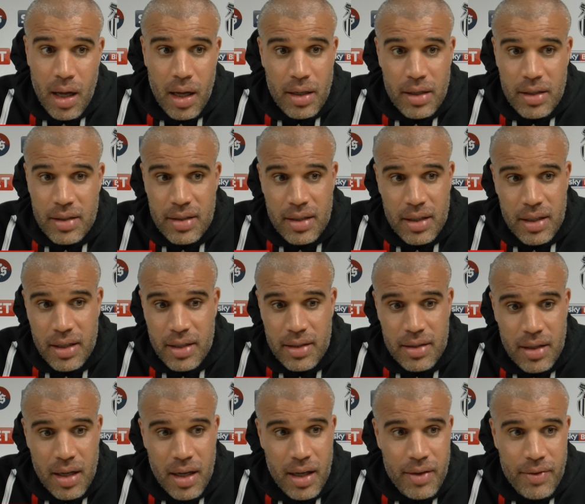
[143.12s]
Honestly,
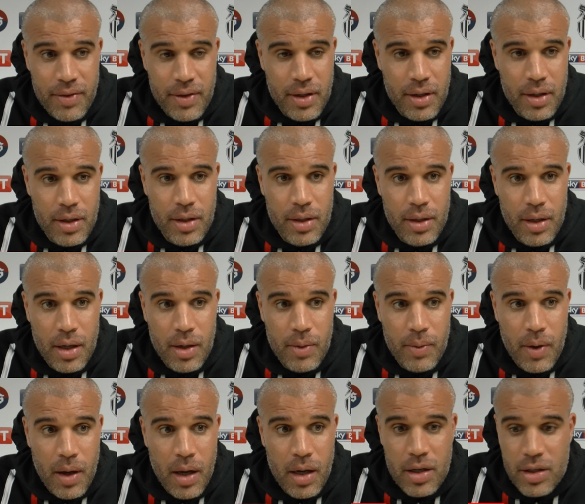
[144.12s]
it's not. You
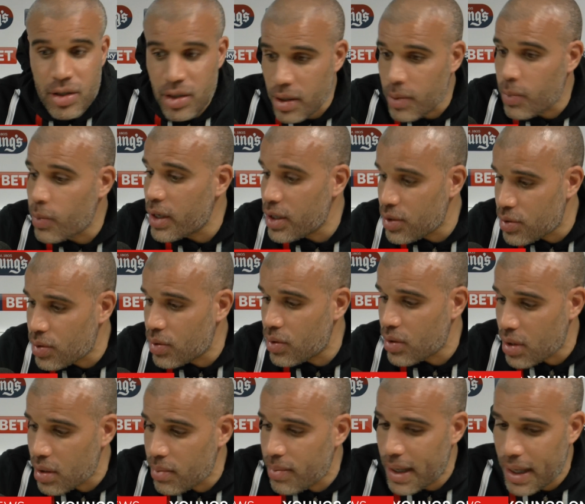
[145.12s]
know, honestly, we
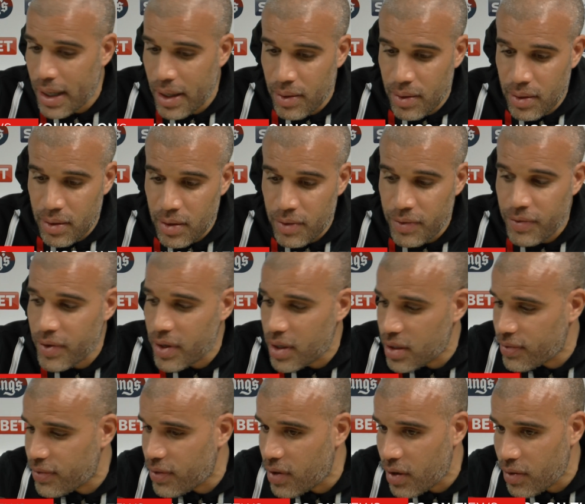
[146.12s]
talk about the
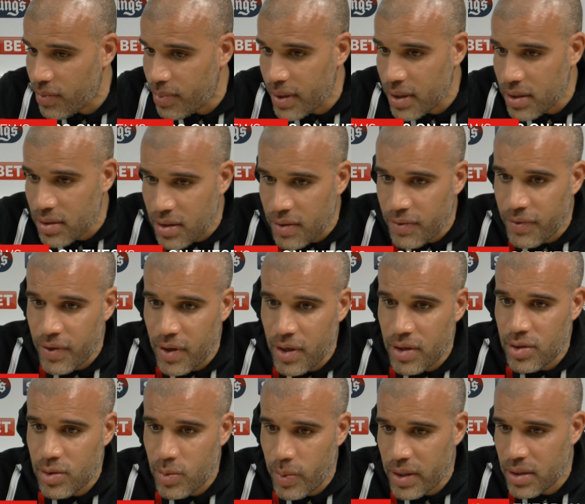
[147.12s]
first 5 minutes, the
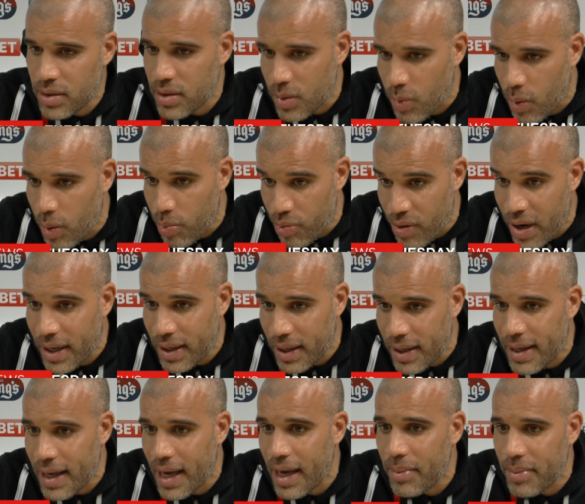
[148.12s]
first 20. We break
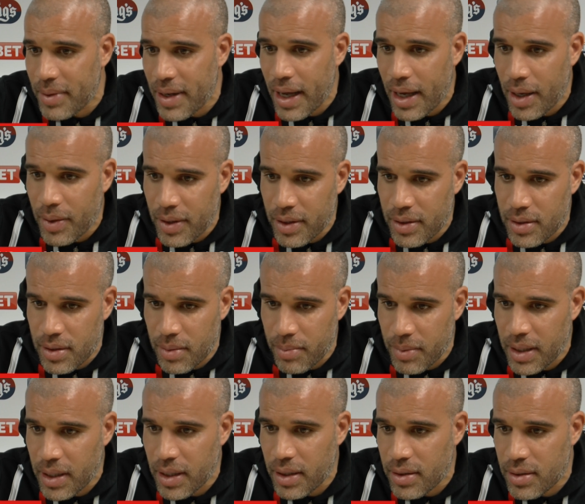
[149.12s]
the game down into
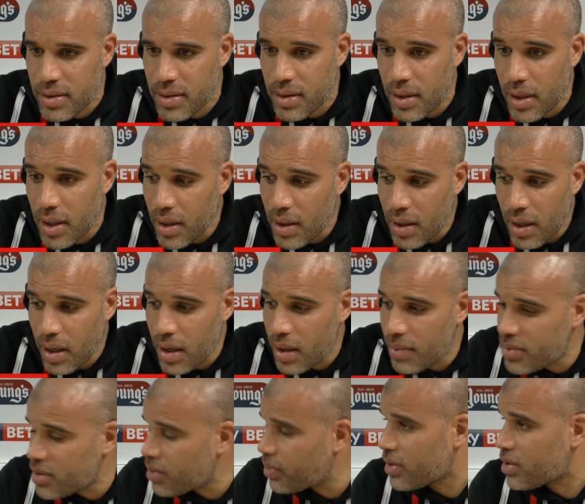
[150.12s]
minutes.
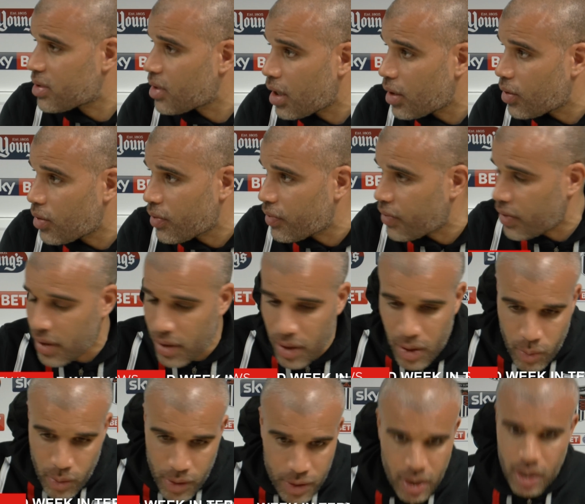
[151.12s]
So it's not enough. You
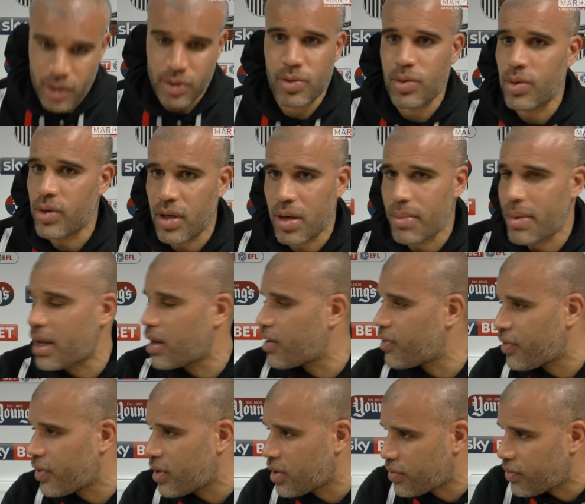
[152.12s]
know, we're not talking about
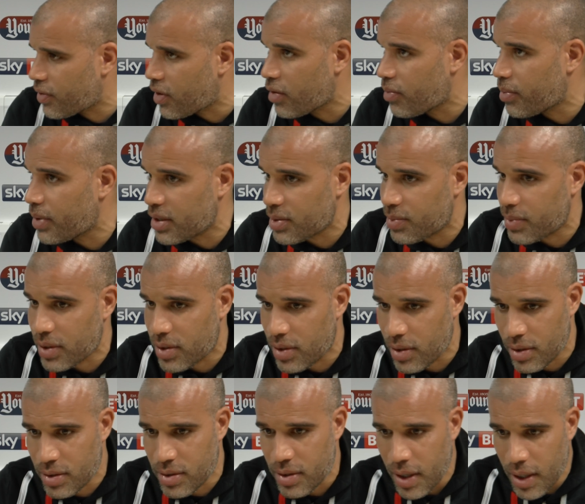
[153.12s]
the first 5 minutes
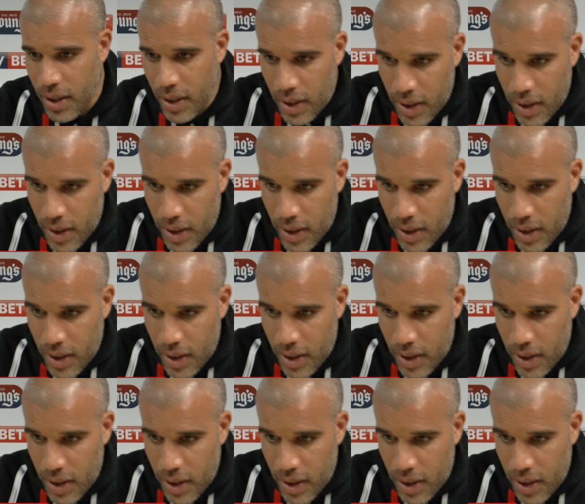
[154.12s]
because